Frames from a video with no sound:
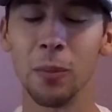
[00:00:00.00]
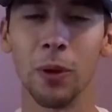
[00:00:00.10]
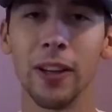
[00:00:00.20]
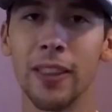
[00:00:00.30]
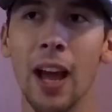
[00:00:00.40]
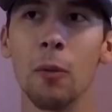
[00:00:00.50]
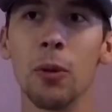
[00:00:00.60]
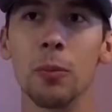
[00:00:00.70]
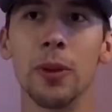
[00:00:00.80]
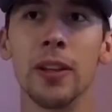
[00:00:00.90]
but that
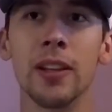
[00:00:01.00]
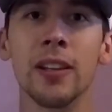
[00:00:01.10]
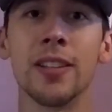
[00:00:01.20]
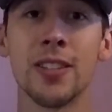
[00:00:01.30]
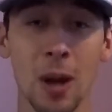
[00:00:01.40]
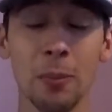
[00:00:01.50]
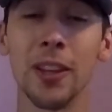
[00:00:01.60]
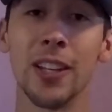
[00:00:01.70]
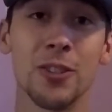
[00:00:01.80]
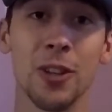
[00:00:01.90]
will be
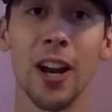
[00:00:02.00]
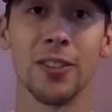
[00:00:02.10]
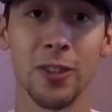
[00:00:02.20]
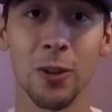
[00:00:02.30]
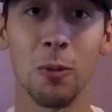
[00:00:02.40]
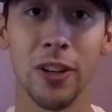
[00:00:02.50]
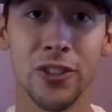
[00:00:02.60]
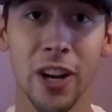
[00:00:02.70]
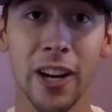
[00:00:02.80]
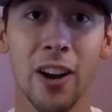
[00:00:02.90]
something that you guys are going to want to
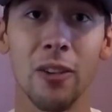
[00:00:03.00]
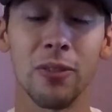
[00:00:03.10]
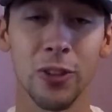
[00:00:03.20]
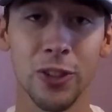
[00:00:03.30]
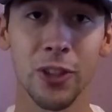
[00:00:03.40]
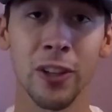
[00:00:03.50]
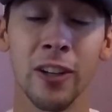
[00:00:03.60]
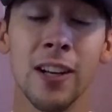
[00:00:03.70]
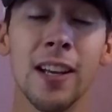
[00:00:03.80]
check out for sure.